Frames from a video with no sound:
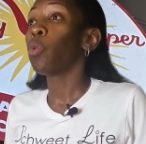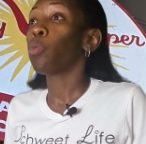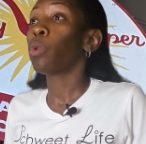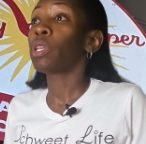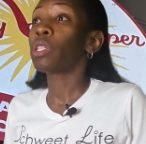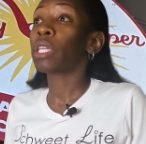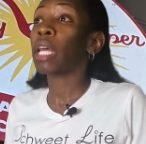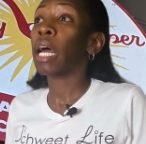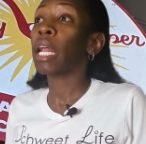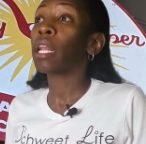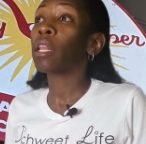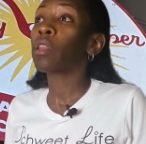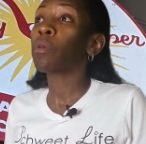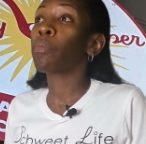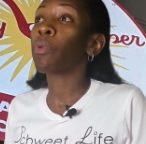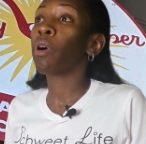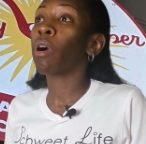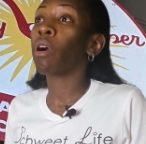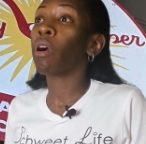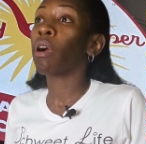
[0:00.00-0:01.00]
We sat at the
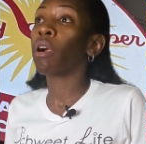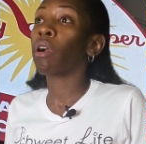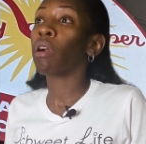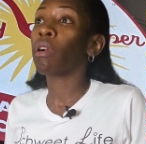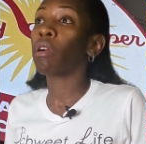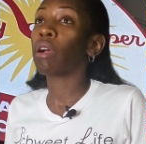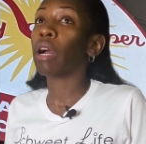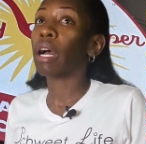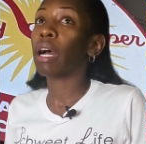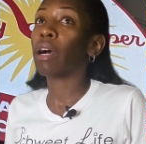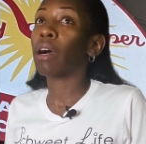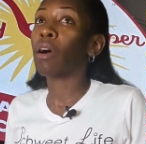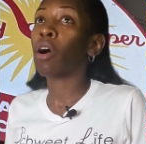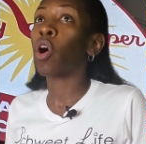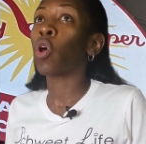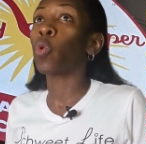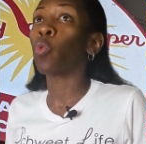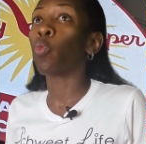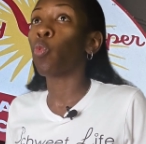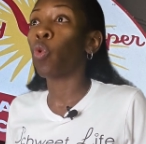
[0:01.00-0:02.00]
bar
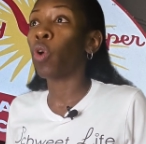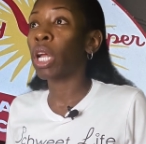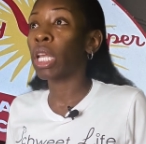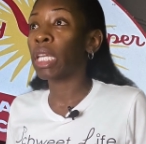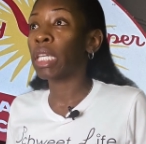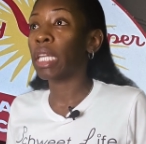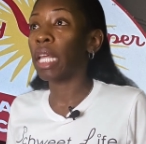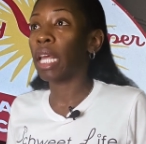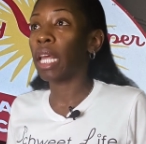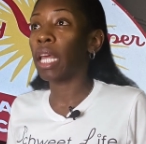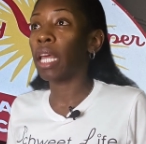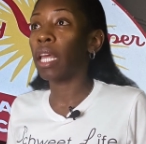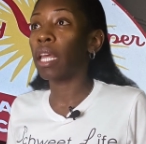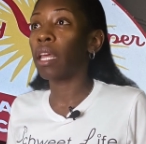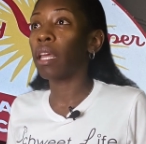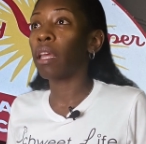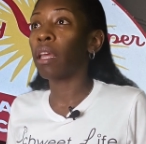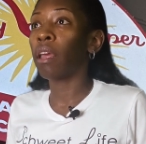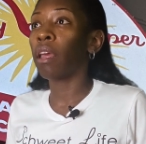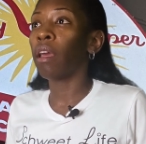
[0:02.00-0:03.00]
on one
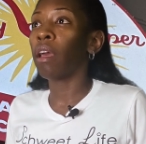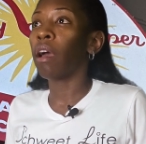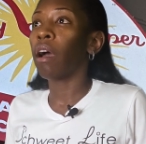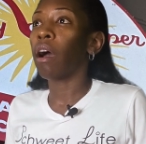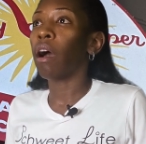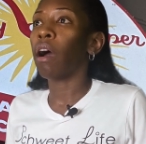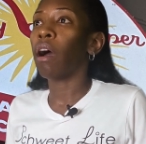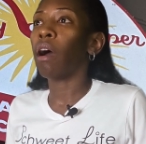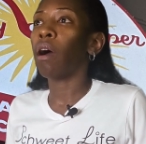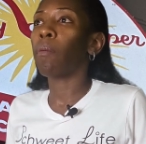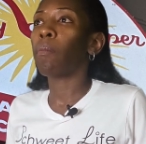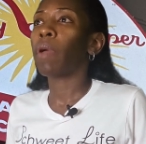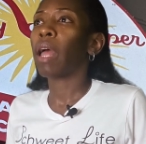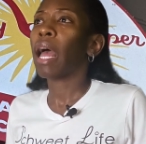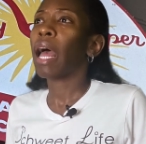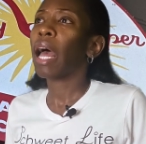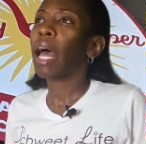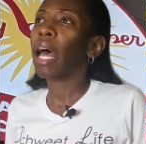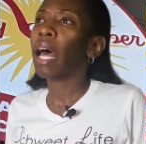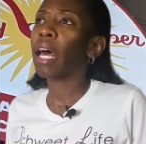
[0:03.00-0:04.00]
day,
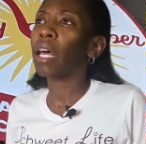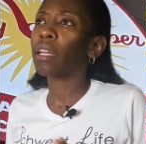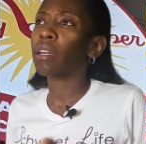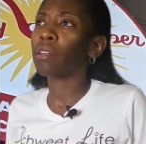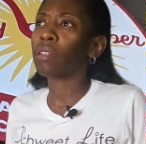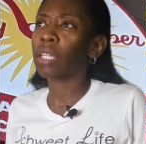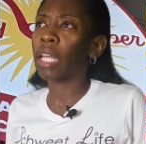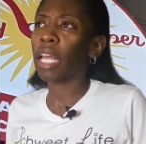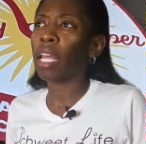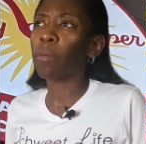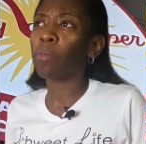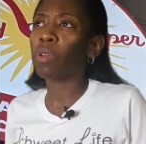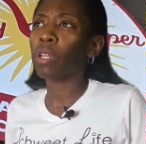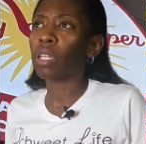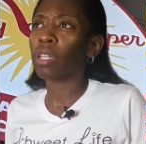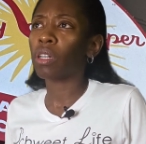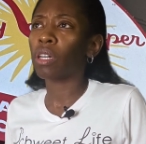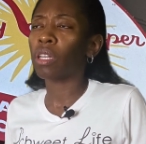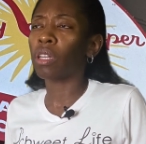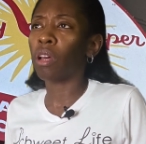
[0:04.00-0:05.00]
had a
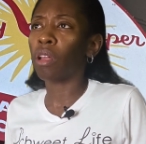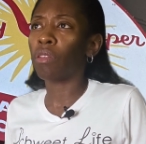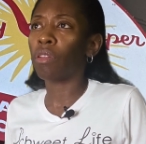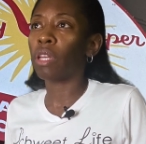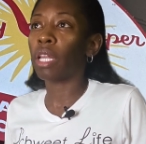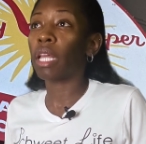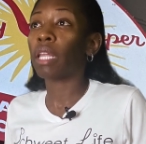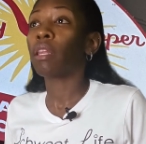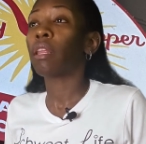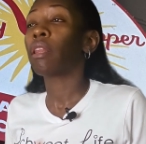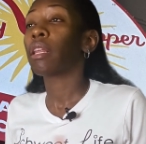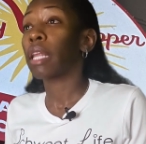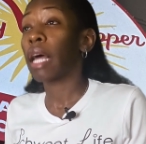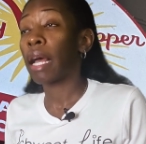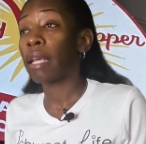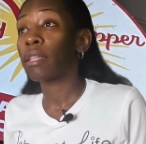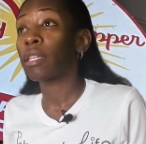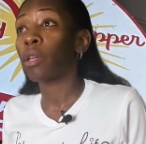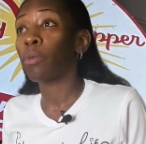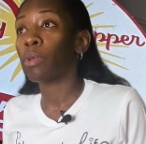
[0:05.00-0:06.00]
table another day, and then the
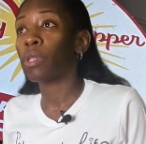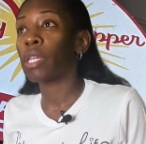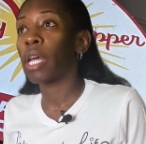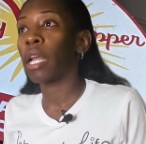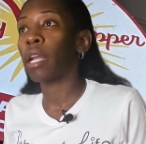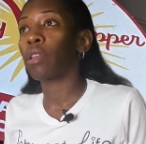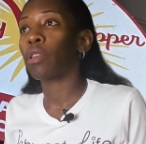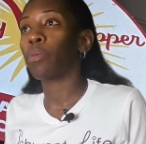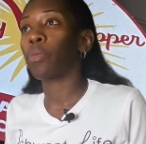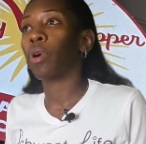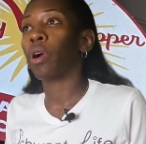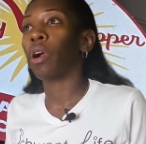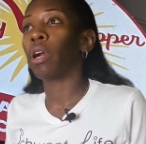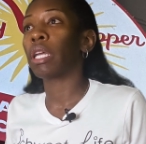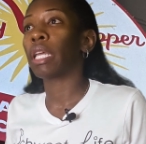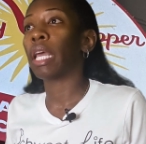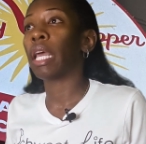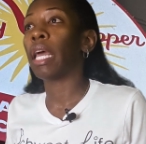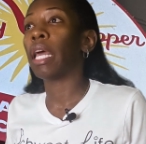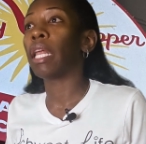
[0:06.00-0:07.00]
last day we sat at the bar
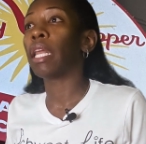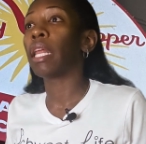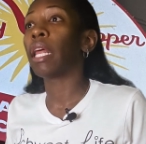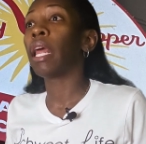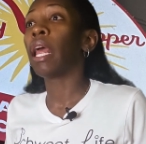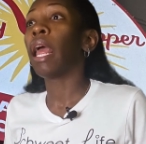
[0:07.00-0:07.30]
again.